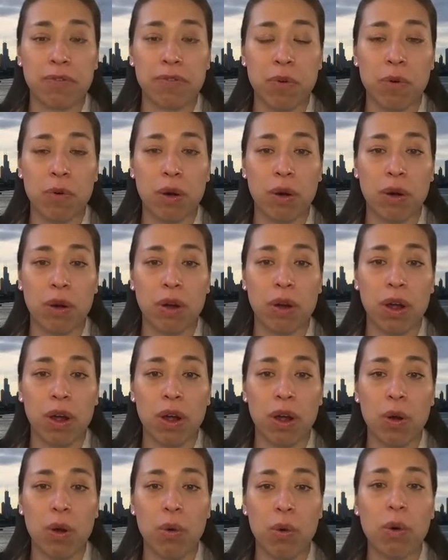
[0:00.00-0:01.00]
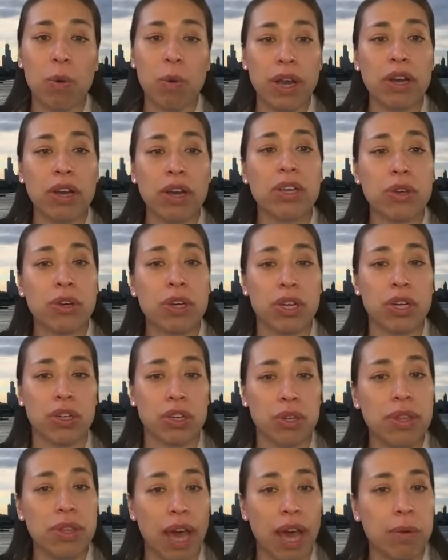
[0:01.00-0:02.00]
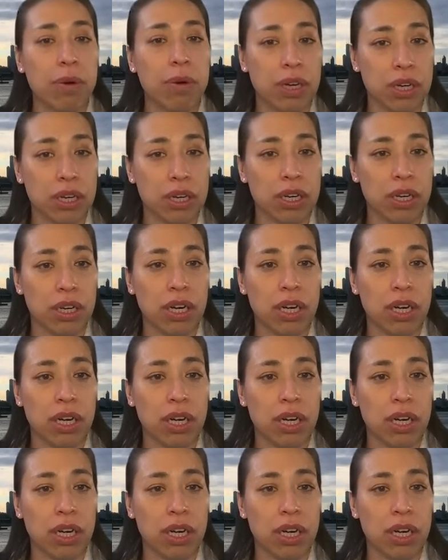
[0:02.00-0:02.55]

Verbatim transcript: for well, when are you going to do that work?